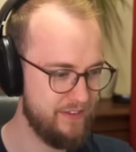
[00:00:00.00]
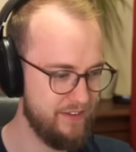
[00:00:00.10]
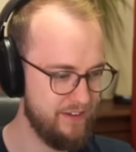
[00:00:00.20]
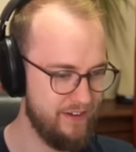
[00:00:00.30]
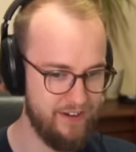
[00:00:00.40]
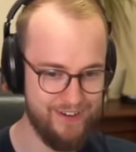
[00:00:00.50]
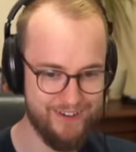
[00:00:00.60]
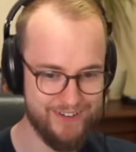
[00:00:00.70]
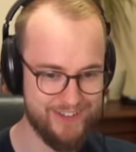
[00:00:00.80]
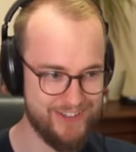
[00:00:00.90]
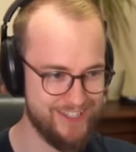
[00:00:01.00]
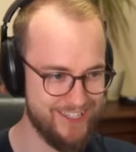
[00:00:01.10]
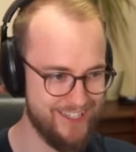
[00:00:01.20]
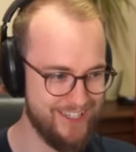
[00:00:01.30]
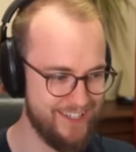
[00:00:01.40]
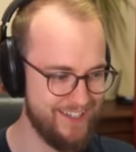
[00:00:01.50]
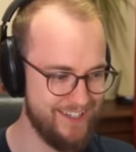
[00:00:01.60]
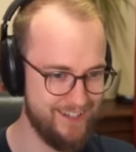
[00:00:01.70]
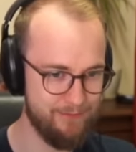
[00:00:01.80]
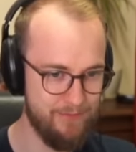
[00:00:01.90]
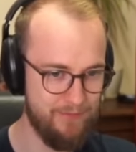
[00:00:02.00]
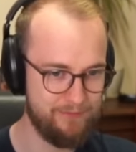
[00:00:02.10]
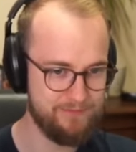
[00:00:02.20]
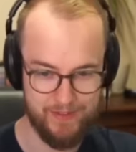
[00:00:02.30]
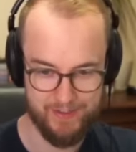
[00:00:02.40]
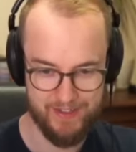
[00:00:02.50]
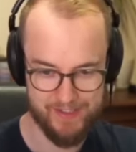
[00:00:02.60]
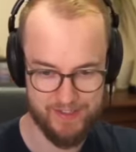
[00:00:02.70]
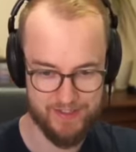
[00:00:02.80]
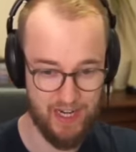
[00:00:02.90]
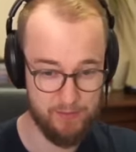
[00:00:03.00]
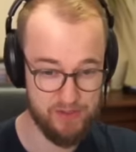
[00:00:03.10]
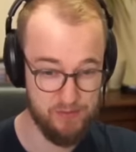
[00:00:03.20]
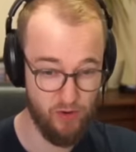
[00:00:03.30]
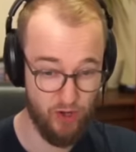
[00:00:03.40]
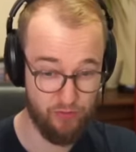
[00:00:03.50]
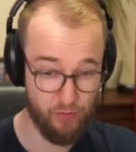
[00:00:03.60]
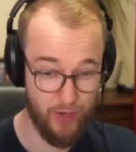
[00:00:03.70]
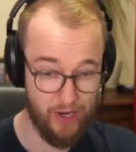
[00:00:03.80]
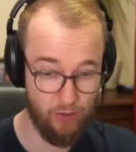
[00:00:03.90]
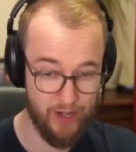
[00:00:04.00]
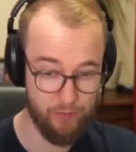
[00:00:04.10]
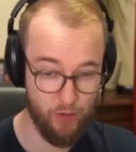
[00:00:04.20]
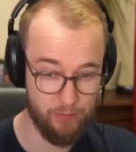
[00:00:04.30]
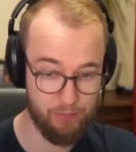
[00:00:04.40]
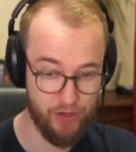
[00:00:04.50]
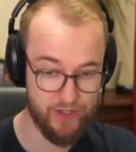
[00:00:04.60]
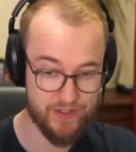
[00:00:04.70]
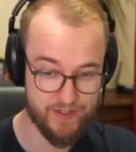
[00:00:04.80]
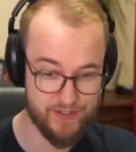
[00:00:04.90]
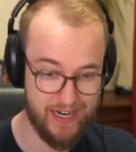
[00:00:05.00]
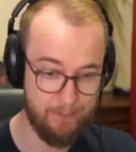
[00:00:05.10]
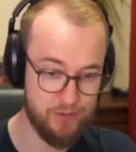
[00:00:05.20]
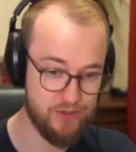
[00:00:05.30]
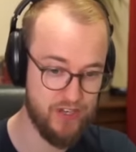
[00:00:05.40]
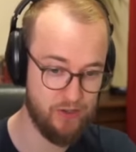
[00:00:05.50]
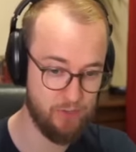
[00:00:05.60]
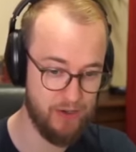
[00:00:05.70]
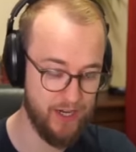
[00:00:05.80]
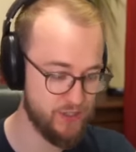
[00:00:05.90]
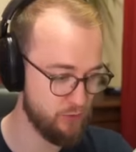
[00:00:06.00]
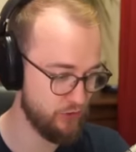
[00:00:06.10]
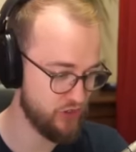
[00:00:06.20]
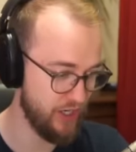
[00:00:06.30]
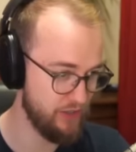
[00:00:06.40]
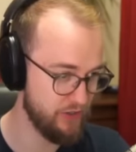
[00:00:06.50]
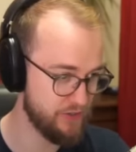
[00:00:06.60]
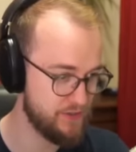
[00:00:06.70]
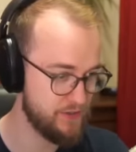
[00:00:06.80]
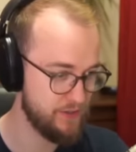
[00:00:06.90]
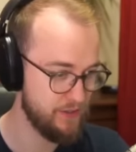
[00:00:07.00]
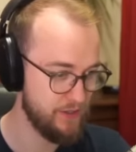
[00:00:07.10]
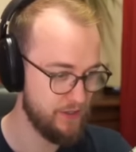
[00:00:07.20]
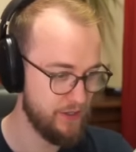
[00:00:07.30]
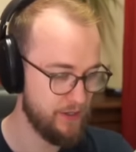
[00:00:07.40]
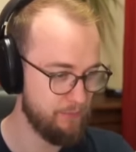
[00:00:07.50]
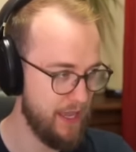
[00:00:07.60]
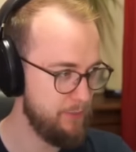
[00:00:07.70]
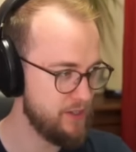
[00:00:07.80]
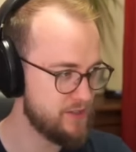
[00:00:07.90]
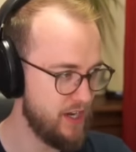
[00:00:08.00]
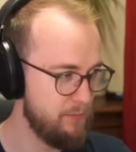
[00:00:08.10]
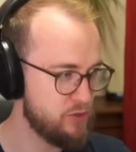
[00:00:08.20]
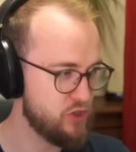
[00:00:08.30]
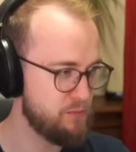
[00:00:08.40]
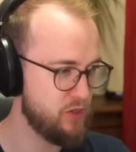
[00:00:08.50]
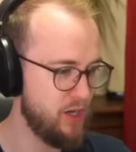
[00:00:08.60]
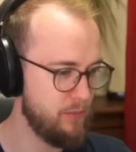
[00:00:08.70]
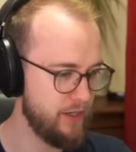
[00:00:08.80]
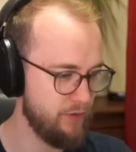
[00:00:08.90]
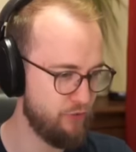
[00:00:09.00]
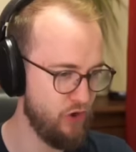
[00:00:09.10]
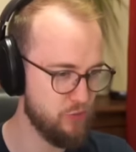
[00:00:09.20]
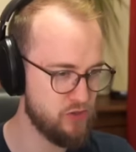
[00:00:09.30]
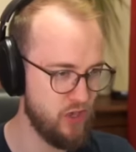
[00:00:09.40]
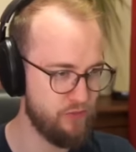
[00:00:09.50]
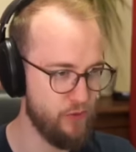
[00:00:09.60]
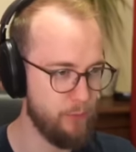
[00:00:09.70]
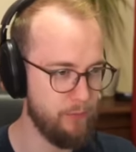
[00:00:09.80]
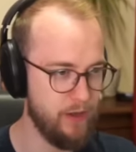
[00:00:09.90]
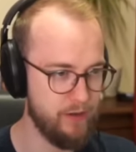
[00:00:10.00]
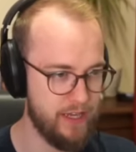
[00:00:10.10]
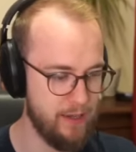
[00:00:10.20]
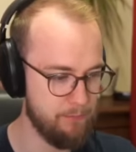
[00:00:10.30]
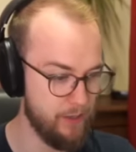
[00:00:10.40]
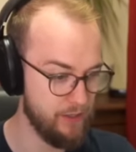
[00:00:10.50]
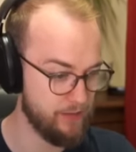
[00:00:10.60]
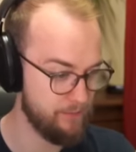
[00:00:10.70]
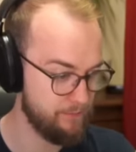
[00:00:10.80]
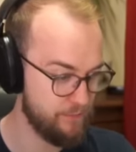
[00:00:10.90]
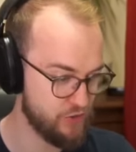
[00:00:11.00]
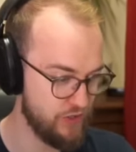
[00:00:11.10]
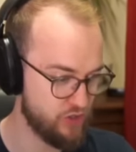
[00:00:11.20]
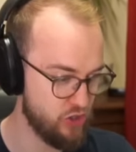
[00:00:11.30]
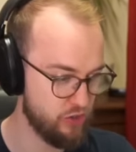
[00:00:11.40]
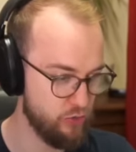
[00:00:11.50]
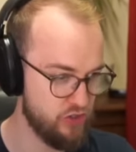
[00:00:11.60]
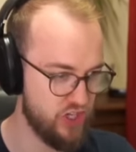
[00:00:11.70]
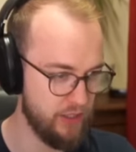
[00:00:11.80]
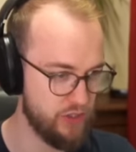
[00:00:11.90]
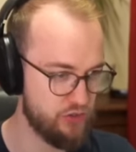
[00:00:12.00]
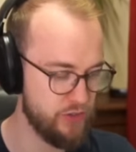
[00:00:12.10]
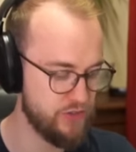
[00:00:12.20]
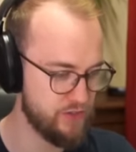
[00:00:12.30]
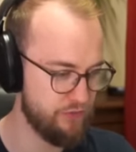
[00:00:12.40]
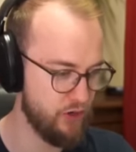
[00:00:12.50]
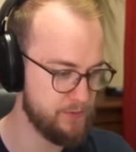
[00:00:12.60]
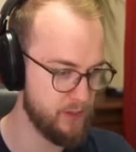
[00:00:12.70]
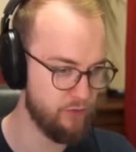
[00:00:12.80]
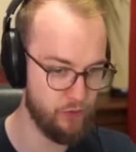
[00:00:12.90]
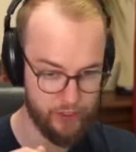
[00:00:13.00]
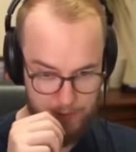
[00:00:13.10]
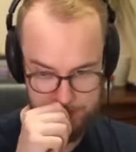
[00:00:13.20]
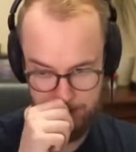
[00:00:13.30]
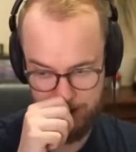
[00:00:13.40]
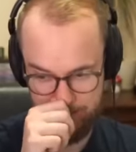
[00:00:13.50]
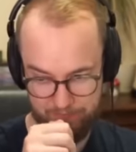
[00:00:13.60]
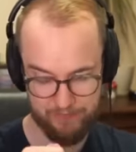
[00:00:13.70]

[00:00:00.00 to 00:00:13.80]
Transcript: Oh shit. Isn't it time to move on from WoW? At what point is it time to say goodbye to our childhoods? Maybe it's time to just become like a From Software game main. Just like start doing challenge runs in From Software games, man.